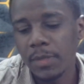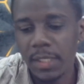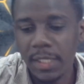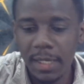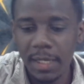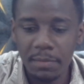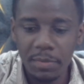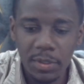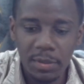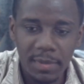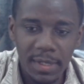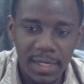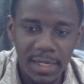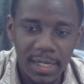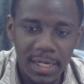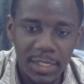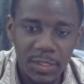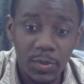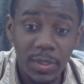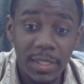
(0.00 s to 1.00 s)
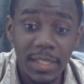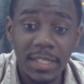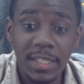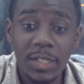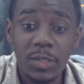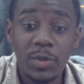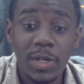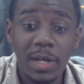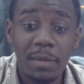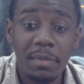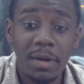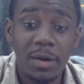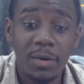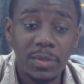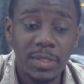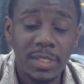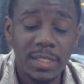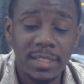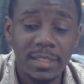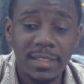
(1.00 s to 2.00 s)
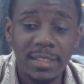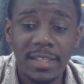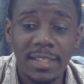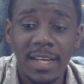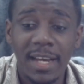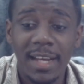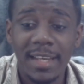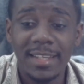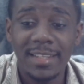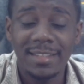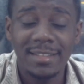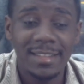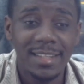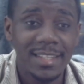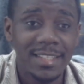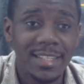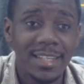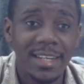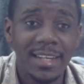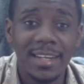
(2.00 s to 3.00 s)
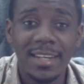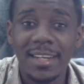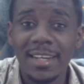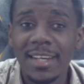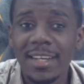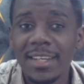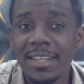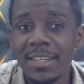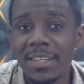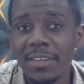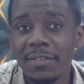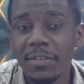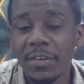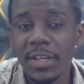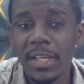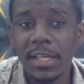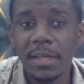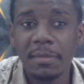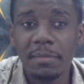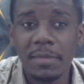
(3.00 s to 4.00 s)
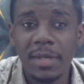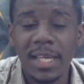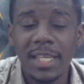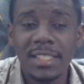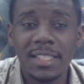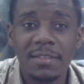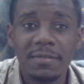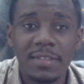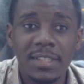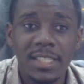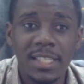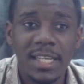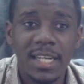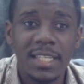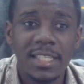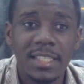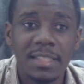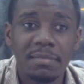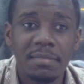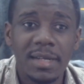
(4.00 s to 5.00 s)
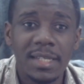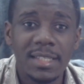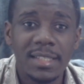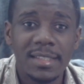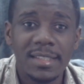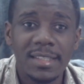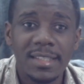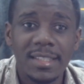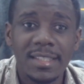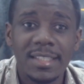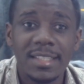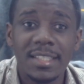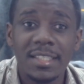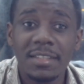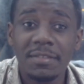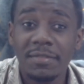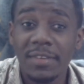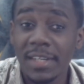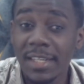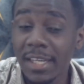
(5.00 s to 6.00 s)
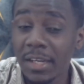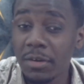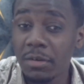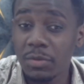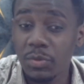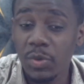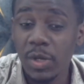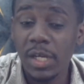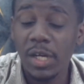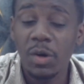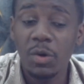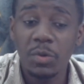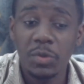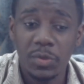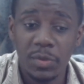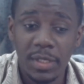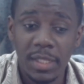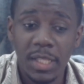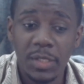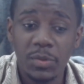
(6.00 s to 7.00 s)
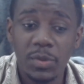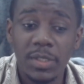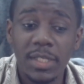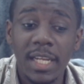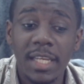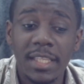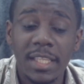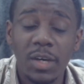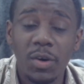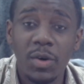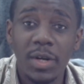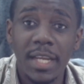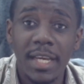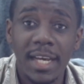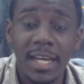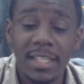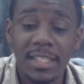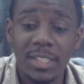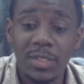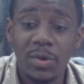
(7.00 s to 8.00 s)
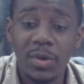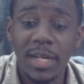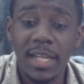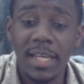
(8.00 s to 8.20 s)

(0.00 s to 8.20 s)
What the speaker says: Gabriel Magalhaes. What they need to know about this guy is that for him, he has the physicality, but he's a different kind of striker altogether. He's not like the Odegaards.